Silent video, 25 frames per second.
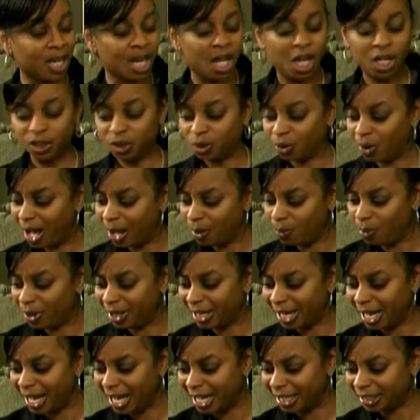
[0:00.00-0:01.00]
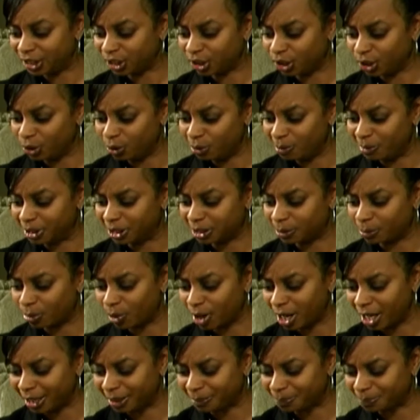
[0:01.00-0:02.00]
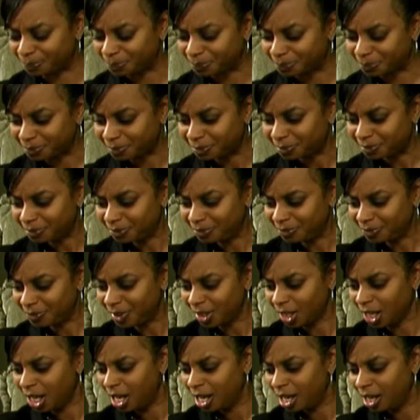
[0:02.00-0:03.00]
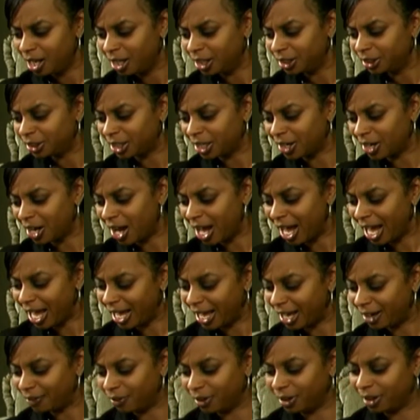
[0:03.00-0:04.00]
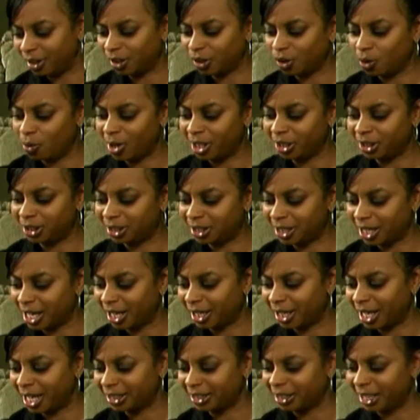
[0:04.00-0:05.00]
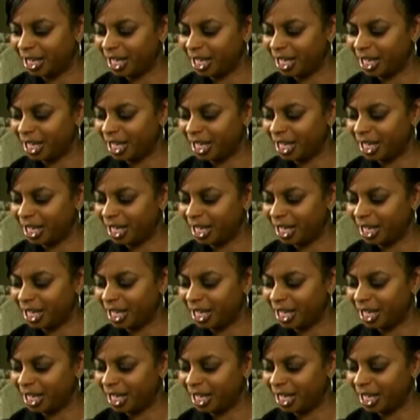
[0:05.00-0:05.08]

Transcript: So I want to ask you, Mr. Brian. So now I have a question that I'd like to